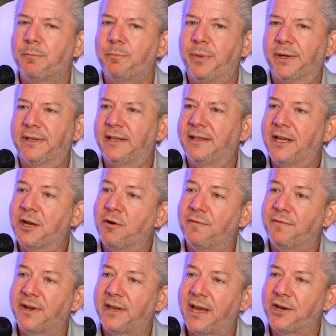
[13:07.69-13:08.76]
But then they go
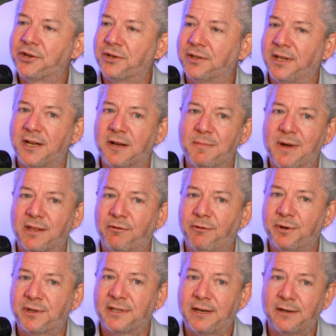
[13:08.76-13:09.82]
on vacation. They come back 3
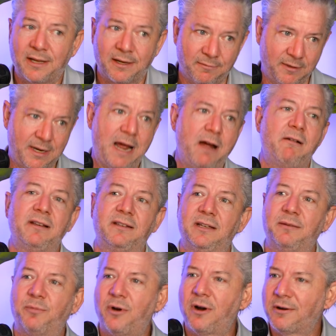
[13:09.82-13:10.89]
weeks later, like, now I
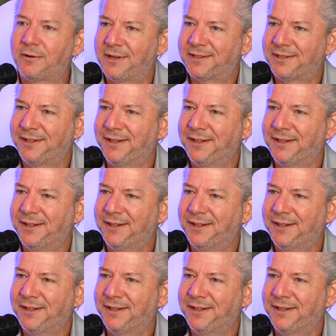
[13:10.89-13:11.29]
see progress.